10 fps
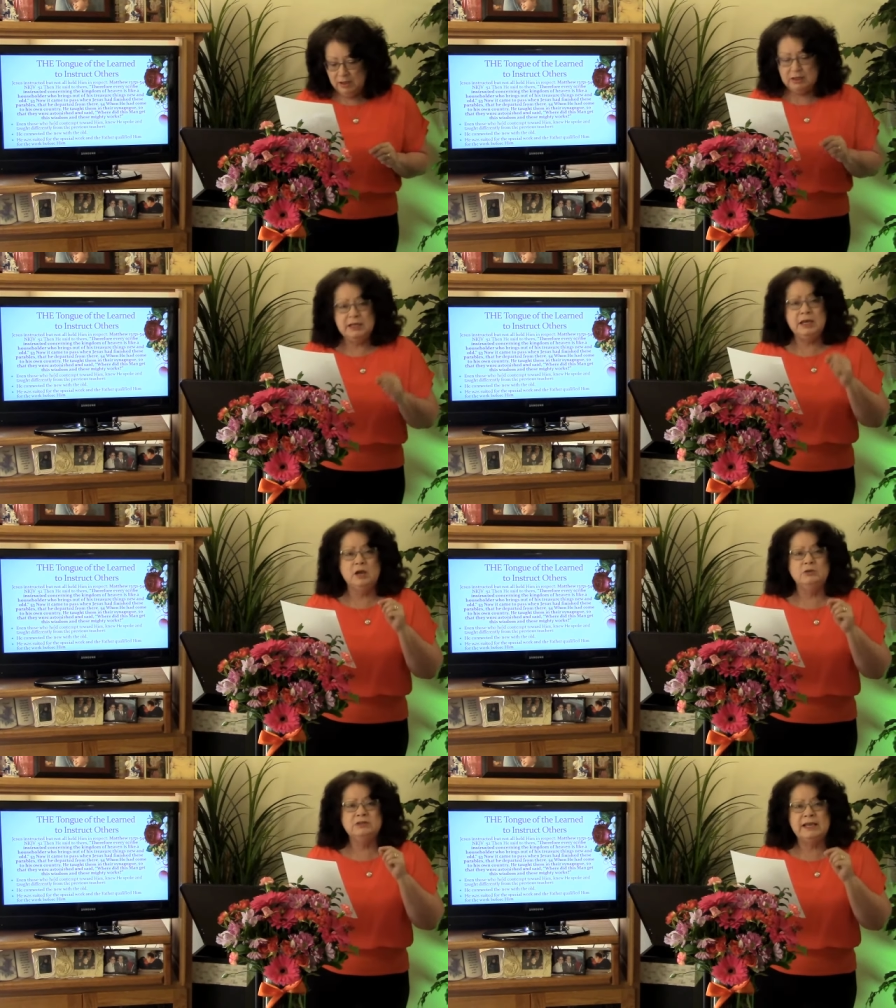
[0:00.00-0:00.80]
The
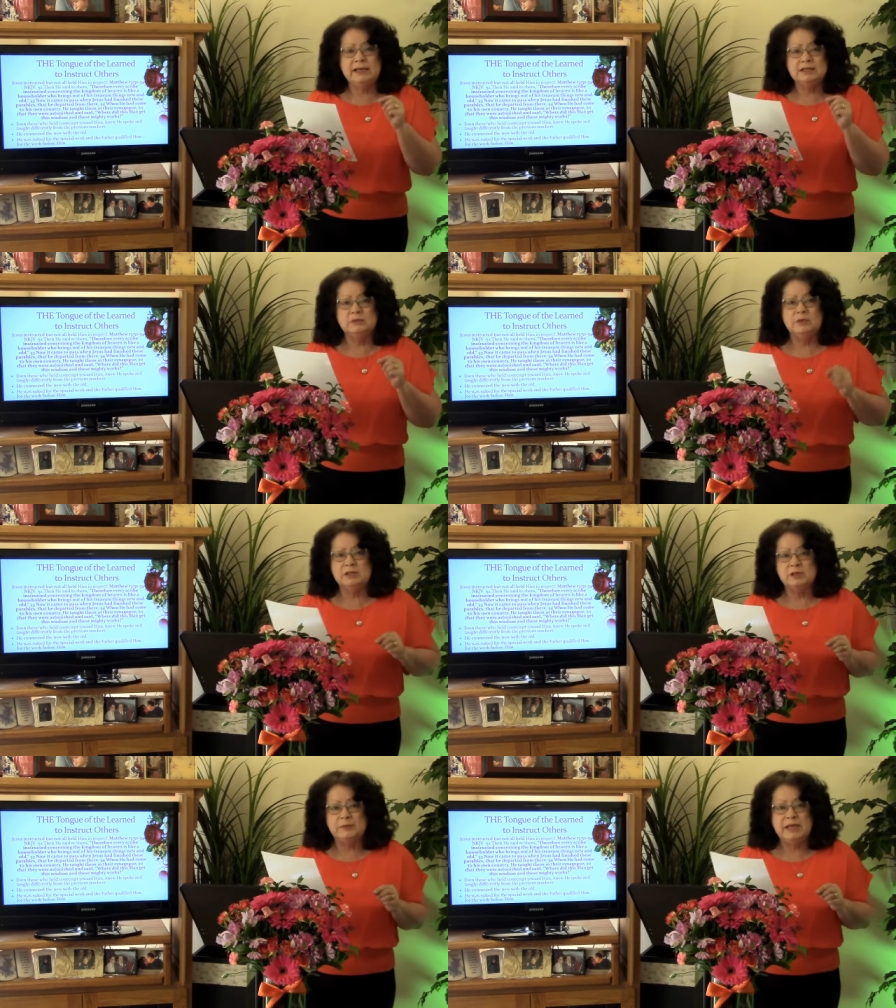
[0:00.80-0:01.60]
Old
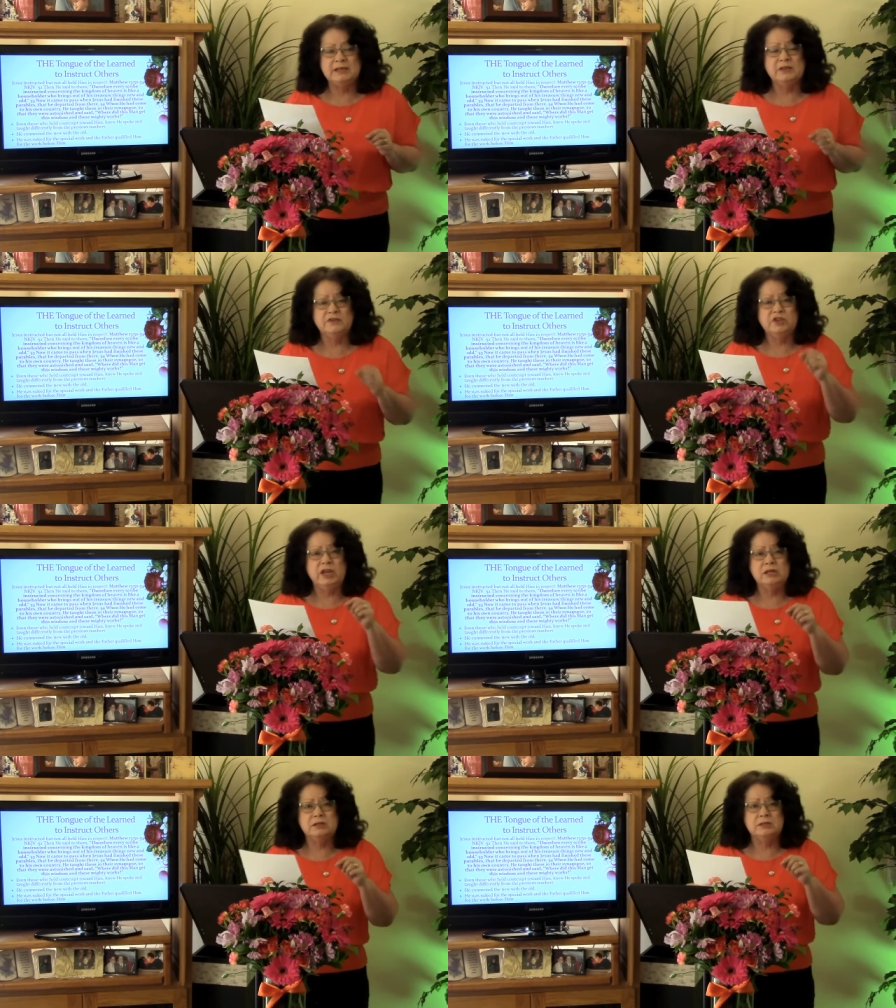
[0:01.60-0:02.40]
Testament speaks of
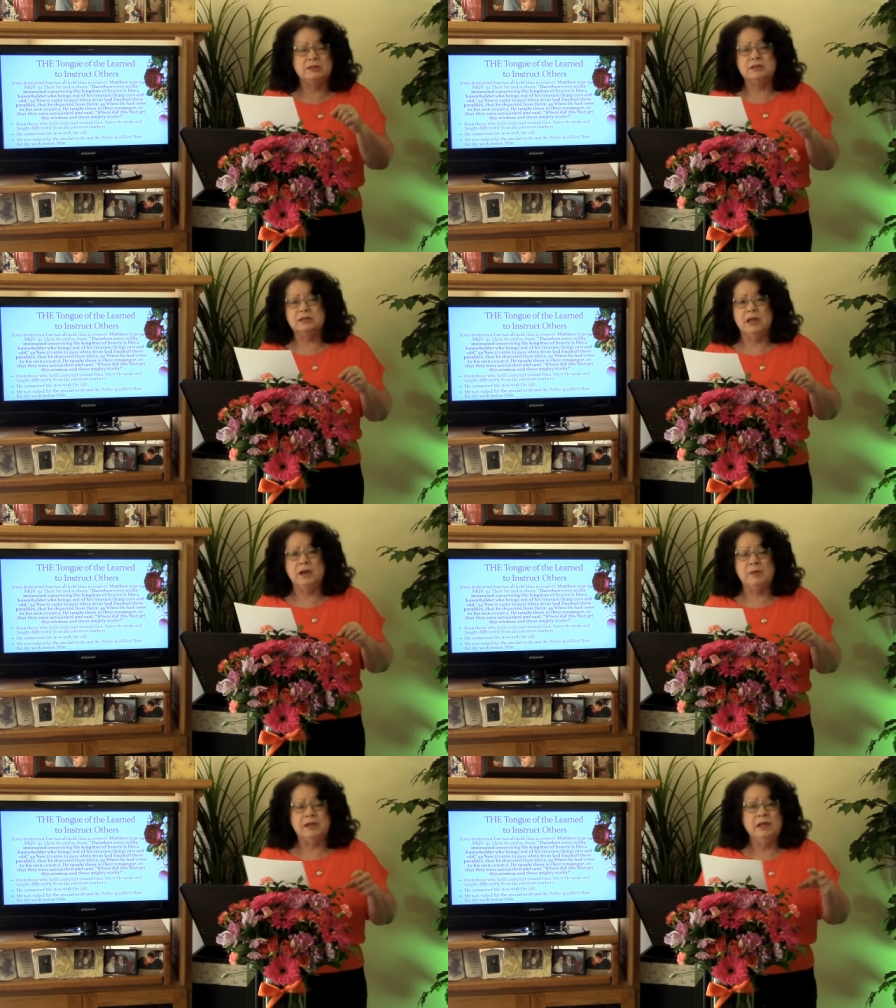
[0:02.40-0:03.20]
Jesus'
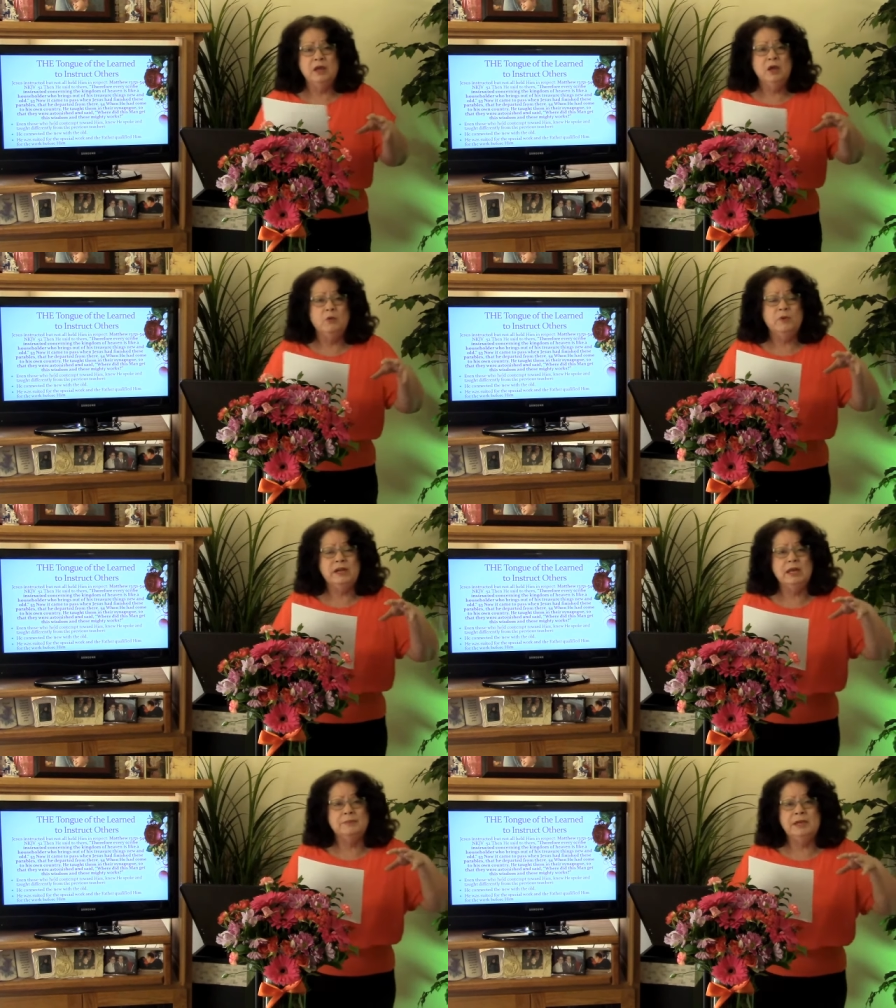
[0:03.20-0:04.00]
coming when
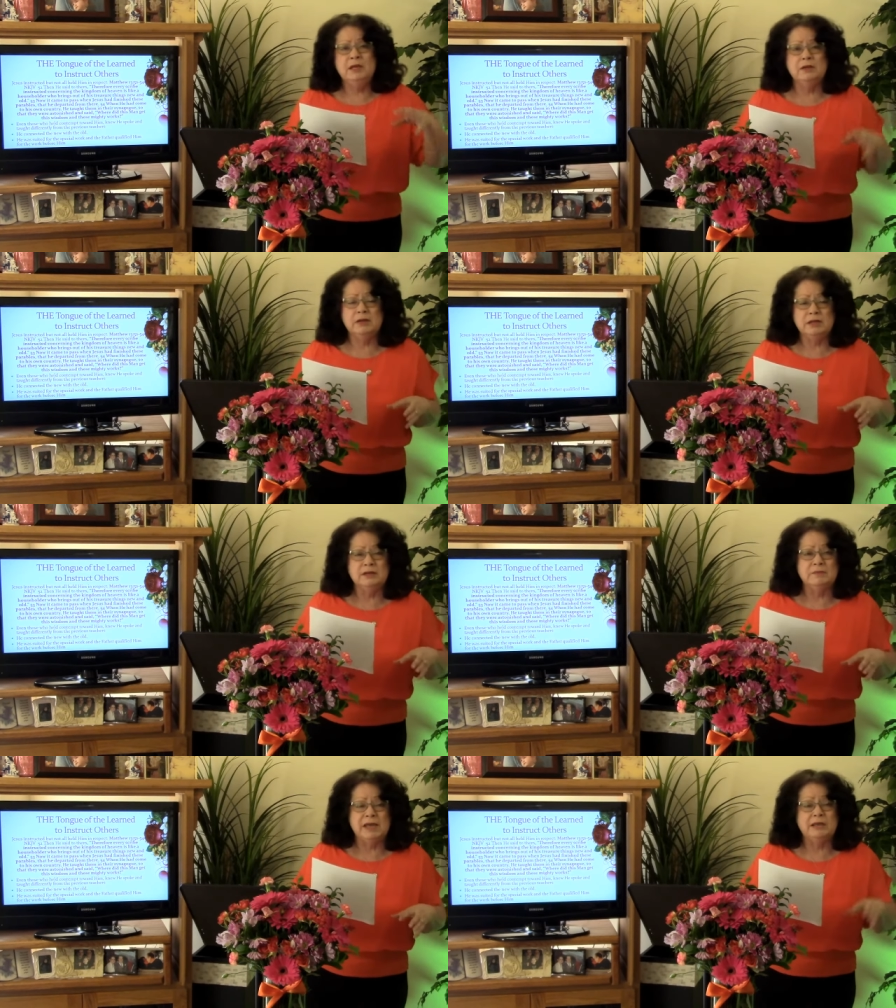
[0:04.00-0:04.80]
he appeared
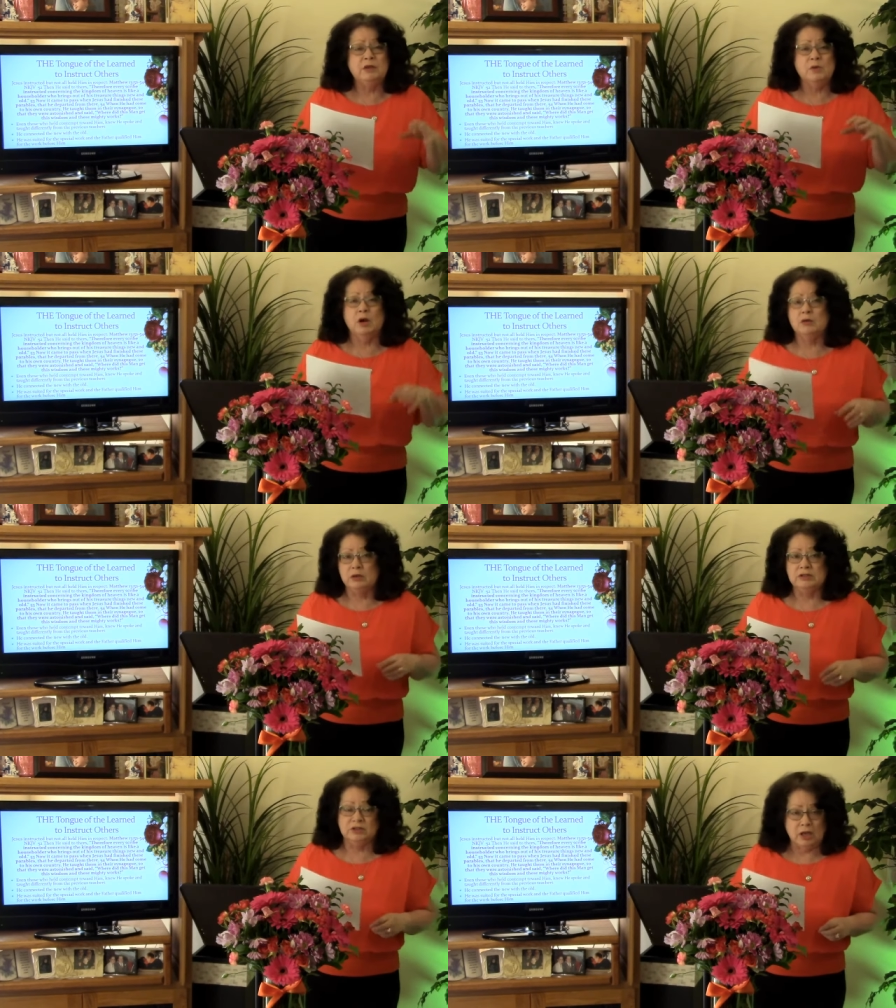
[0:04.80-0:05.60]
in Matthew, Mark,
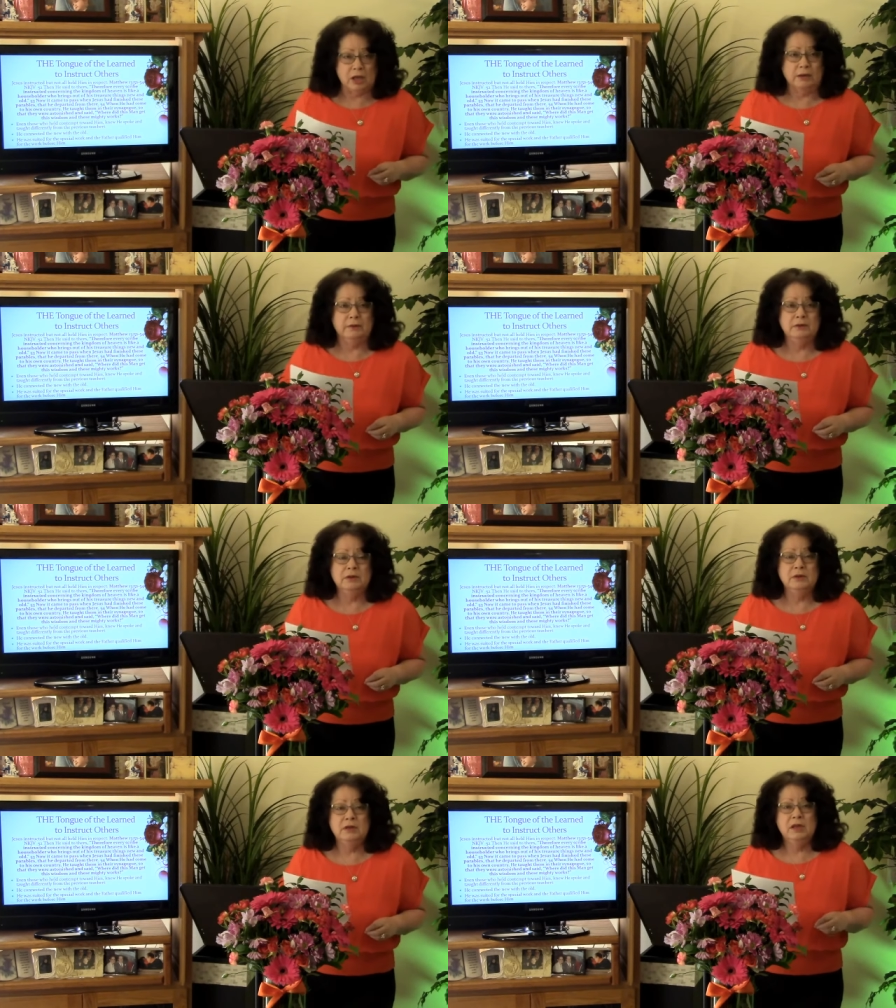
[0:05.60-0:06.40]
Luke, and John.
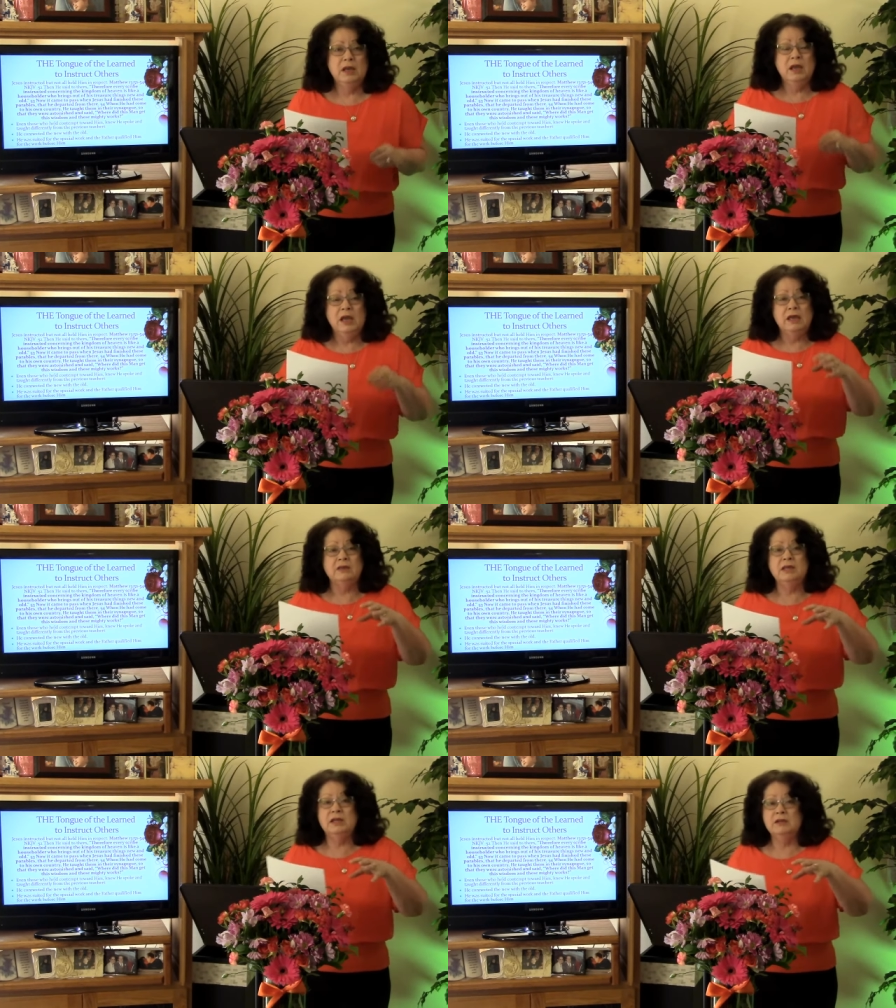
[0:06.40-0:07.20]

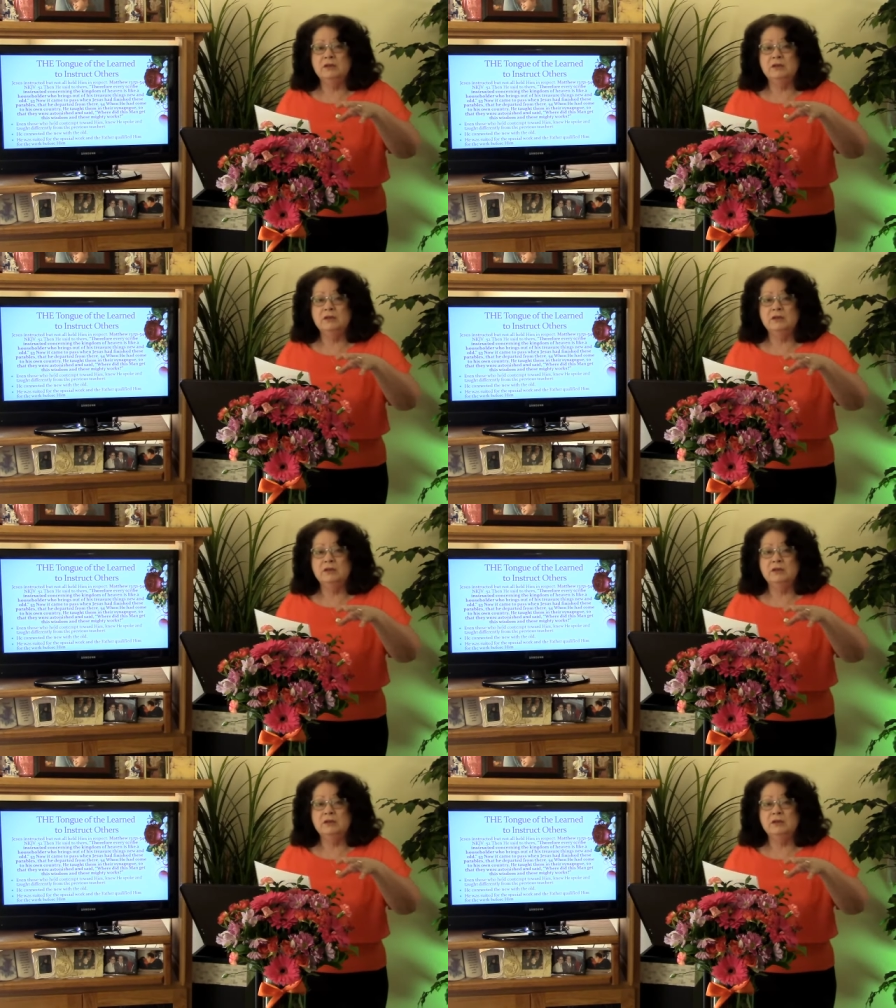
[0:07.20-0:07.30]
And then